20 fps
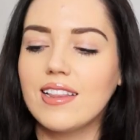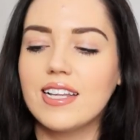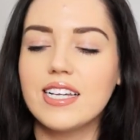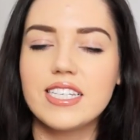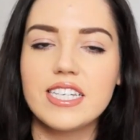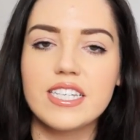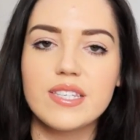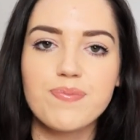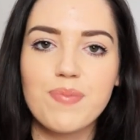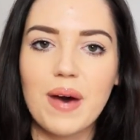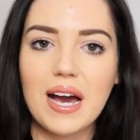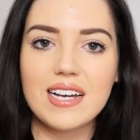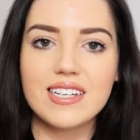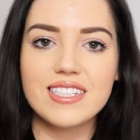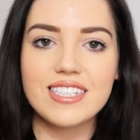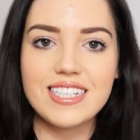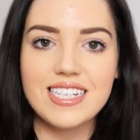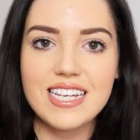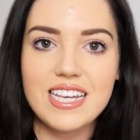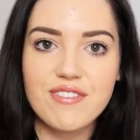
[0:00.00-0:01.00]
And this is
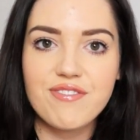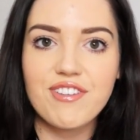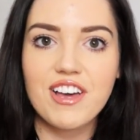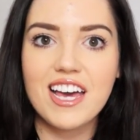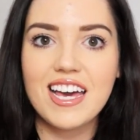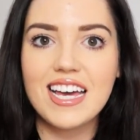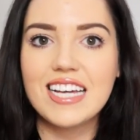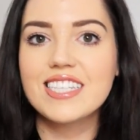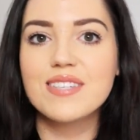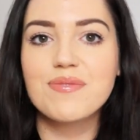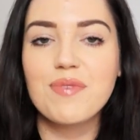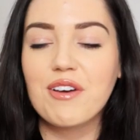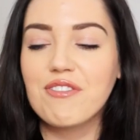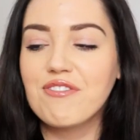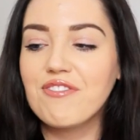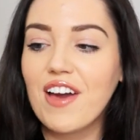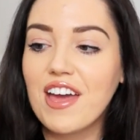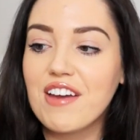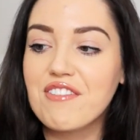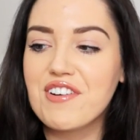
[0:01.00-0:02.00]
Max Diva. It's my
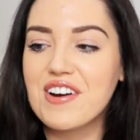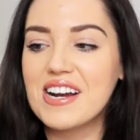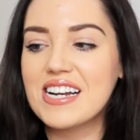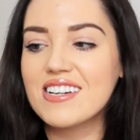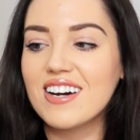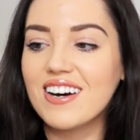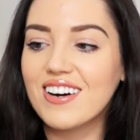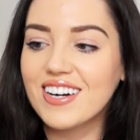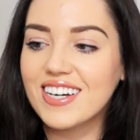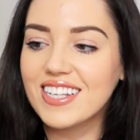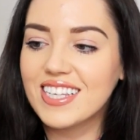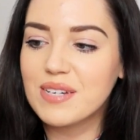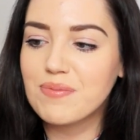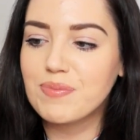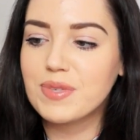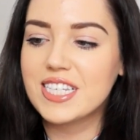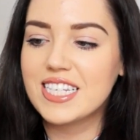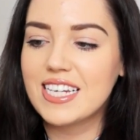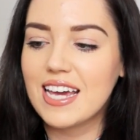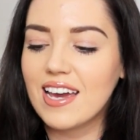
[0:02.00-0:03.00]
favourite darker
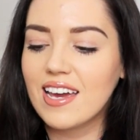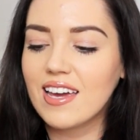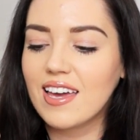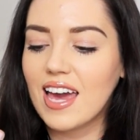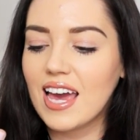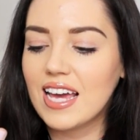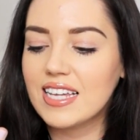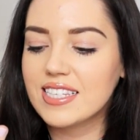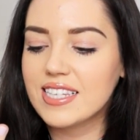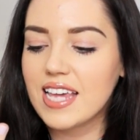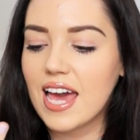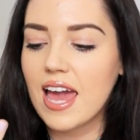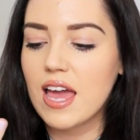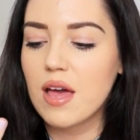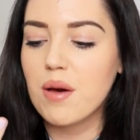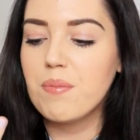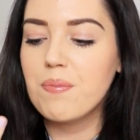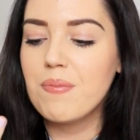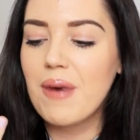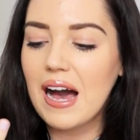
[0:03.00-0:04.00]
lipstick. It's
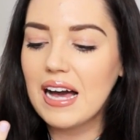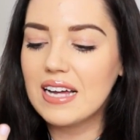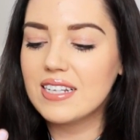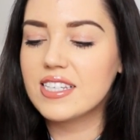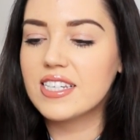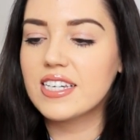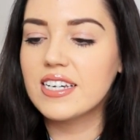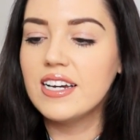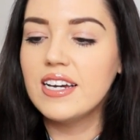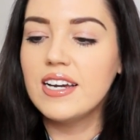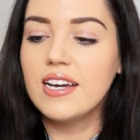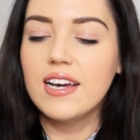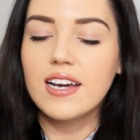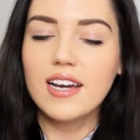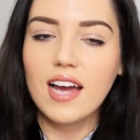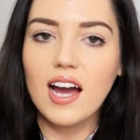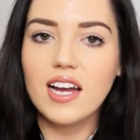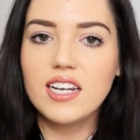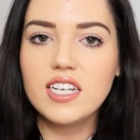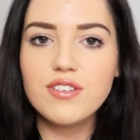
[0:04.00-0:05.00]
a matte
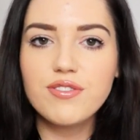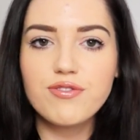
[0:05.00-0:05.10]
kind